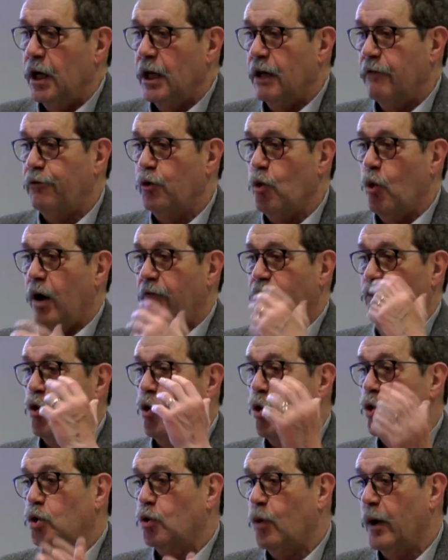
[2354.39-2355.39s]
If you have a
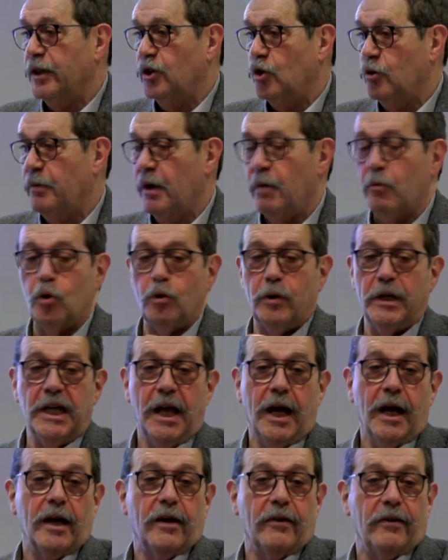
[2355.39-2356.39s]
good quantum
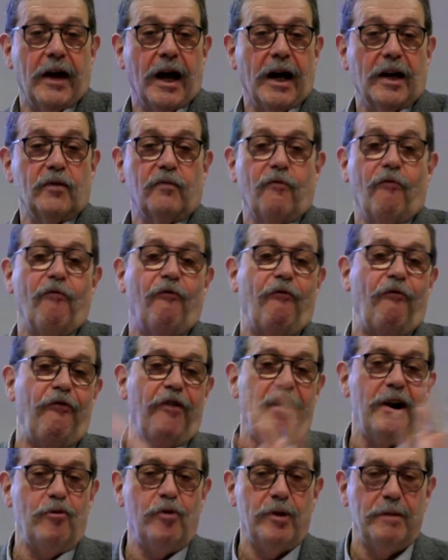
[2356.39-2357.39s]
memory, there are
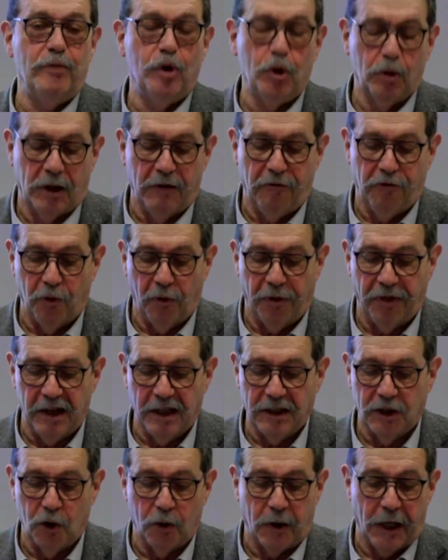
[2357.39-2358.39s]
very beautiful
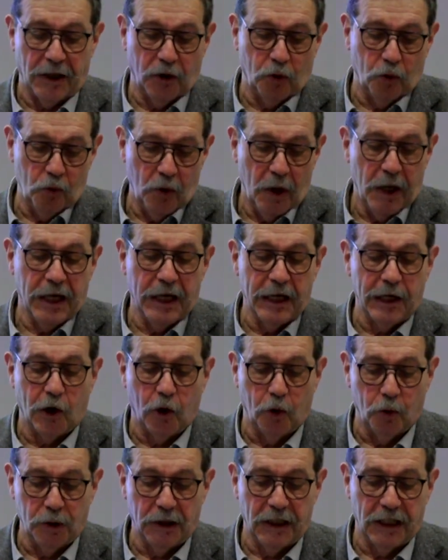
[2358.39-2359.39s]
things you can do,
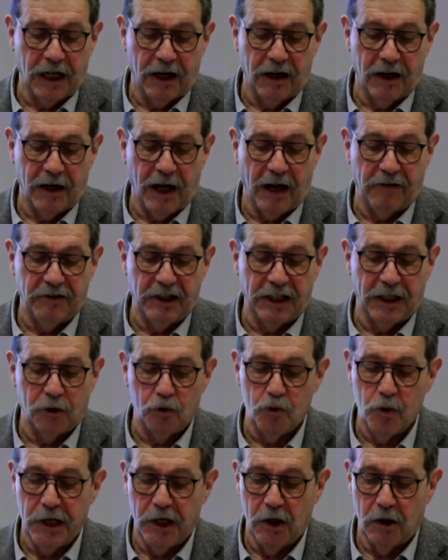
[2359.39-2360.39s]
including having
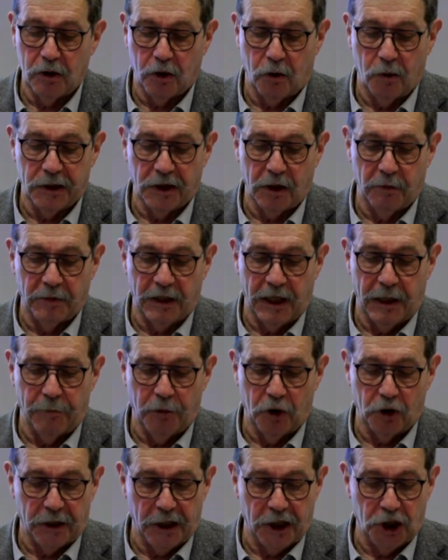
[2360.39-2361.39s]
real quantum
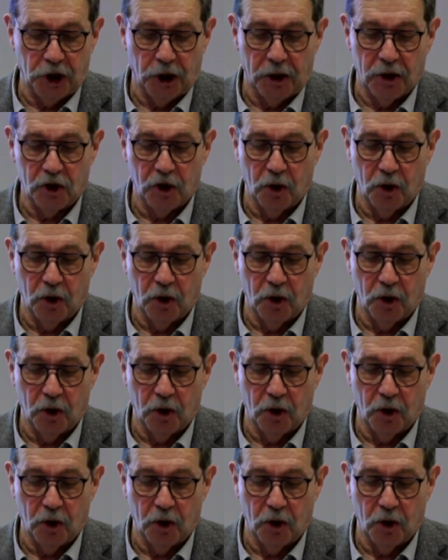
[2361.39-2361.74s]
teleportation.